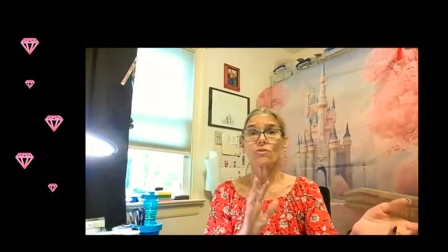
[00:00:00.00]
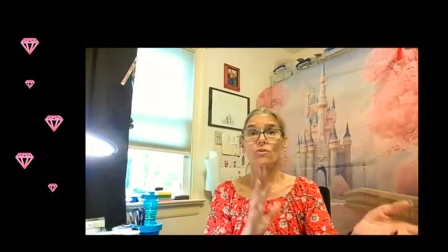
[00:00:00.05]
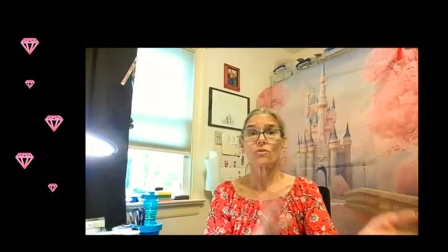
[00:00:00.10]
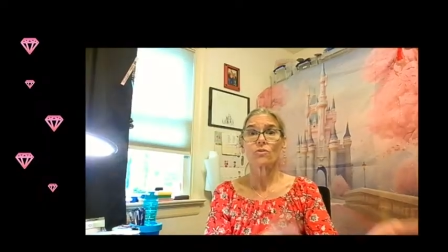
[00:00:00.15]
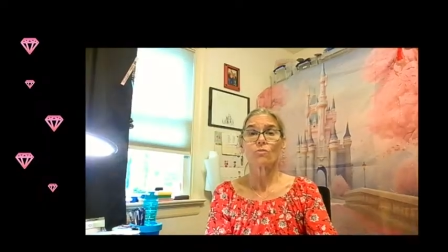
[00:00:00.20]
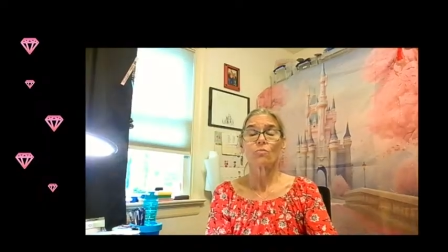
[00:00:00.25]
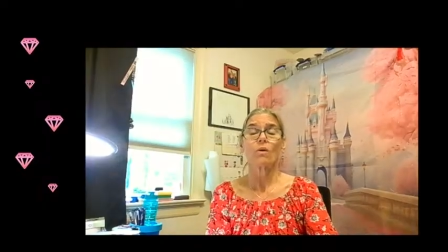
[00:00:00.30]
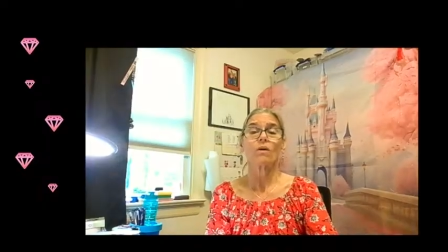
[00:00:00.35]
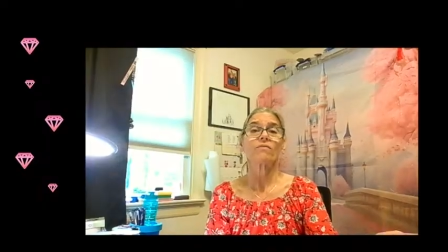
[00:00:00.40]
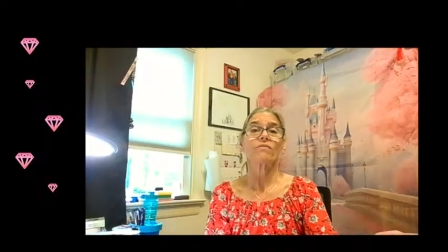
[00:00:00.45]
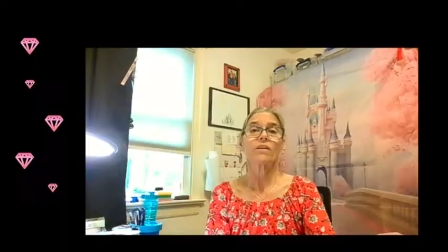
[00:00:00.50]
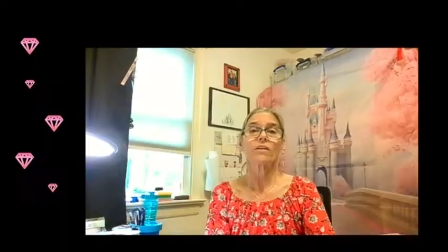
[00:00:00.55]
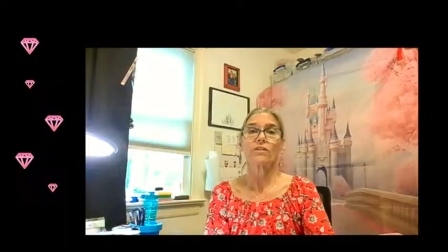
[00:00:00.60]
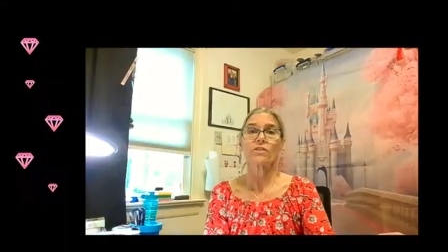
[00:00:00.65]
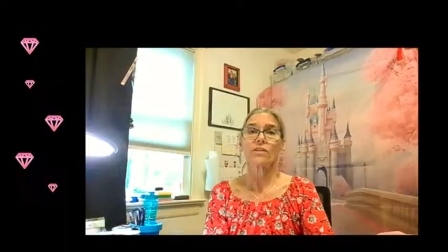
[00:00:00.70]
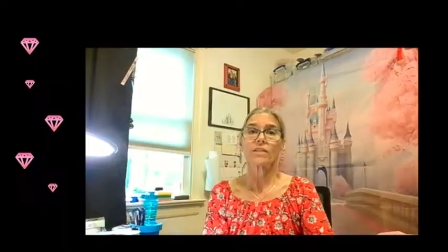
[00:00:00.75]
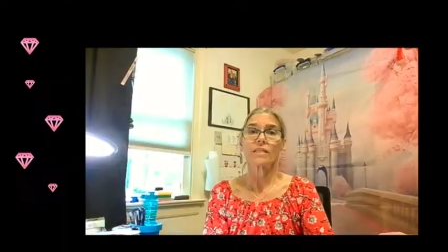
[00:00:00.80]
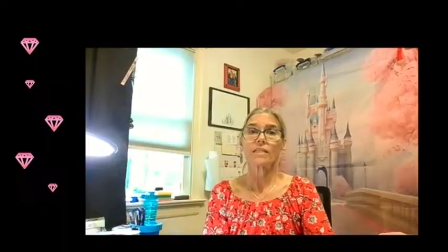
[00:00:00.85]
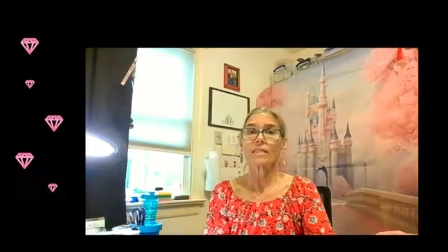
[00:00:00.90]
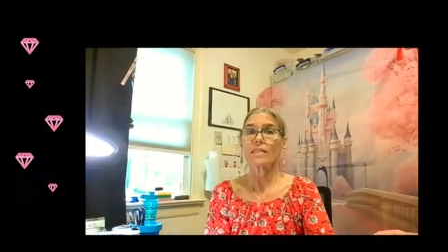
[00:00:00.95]
to
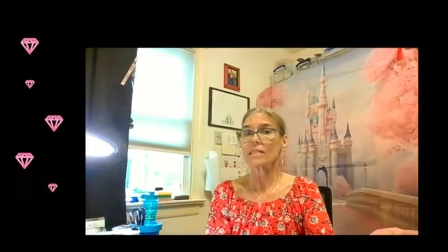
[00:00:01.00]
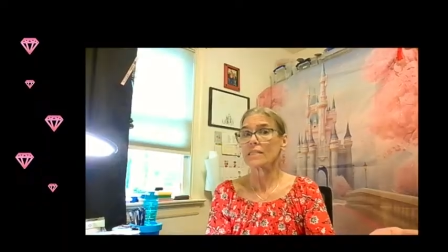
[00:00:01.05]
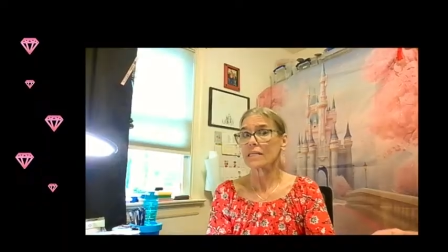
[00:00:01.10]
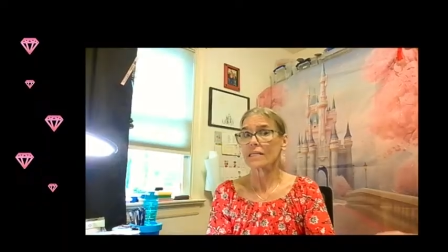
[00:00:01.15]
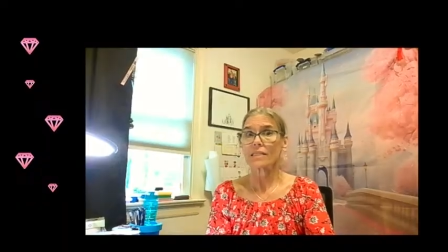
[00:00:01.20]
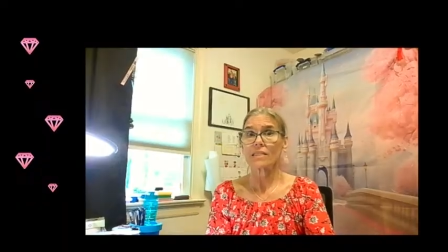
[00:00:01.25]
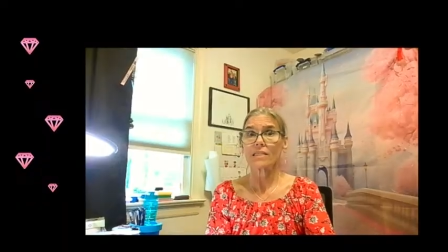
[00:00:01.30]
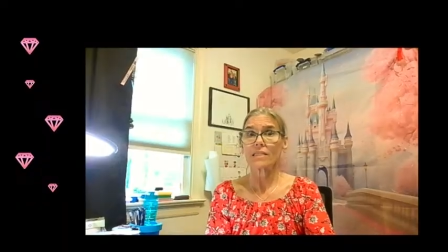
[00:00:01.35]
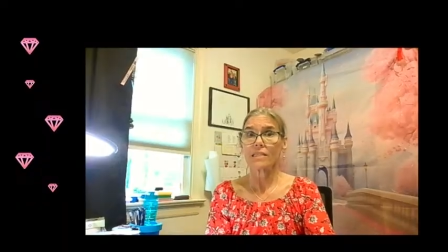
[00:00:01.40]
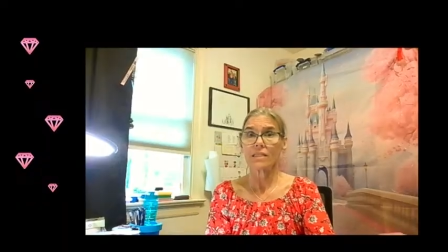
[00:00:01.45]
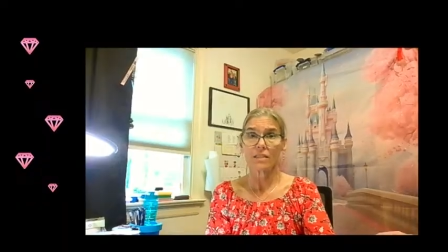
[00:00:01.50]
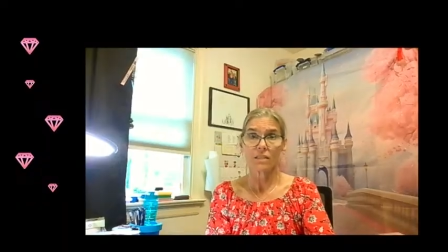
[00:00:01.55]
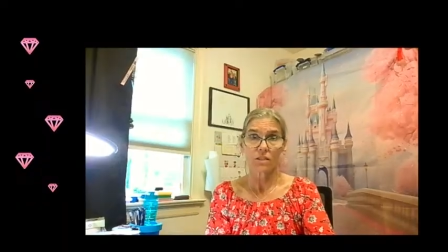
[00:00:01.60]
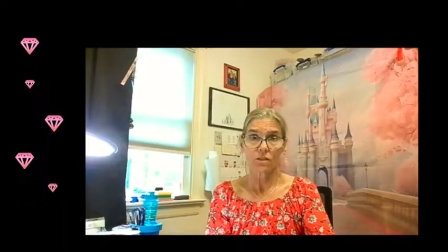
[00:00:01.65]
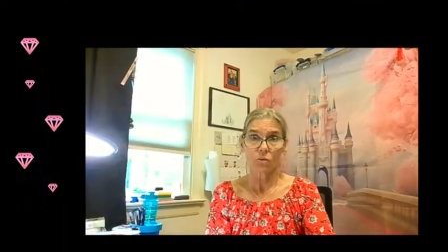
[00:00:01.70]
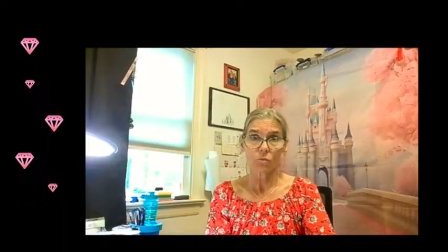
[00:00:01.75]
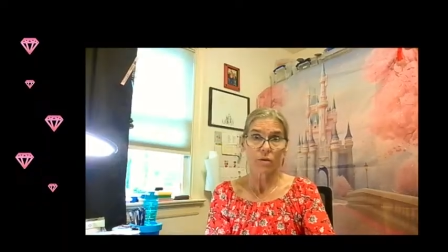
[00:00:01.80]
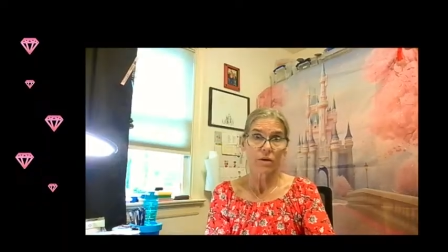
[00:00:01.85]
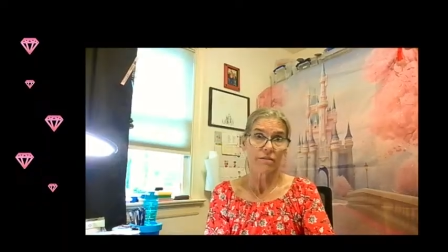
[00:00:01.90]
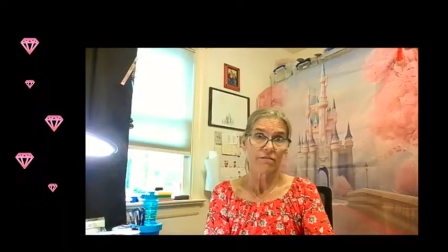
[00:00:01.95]
1,260
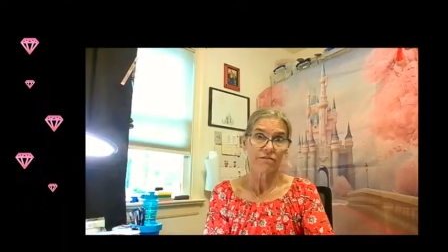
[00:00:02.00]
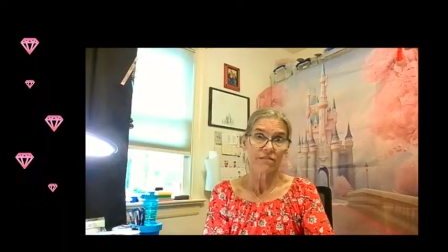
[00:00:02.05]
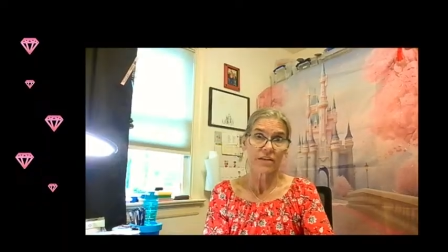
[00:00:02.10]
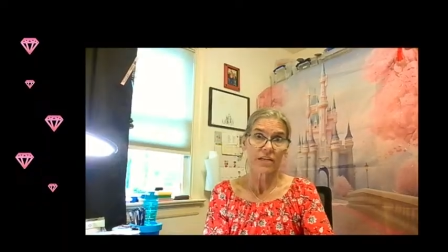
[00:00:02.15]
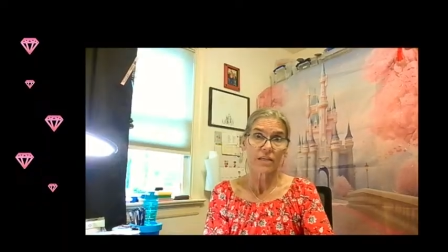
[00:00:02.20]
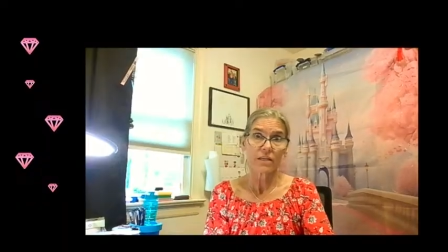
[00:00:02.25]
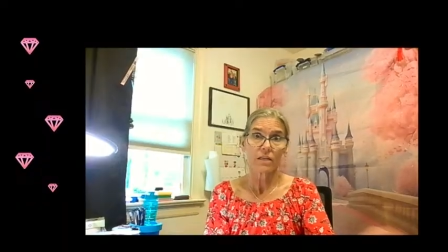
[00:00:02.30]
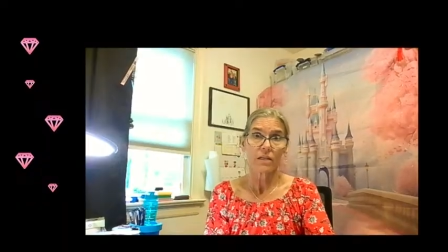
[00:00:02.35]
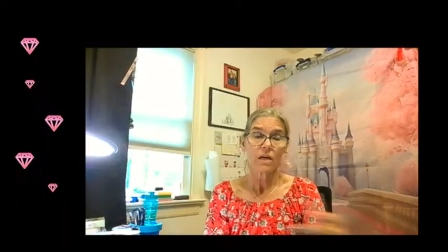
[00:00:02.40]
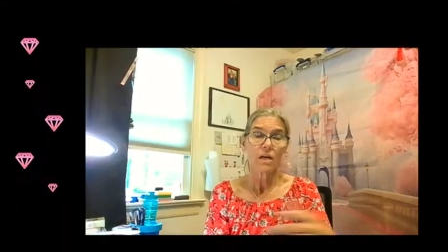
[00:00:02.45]
square feet.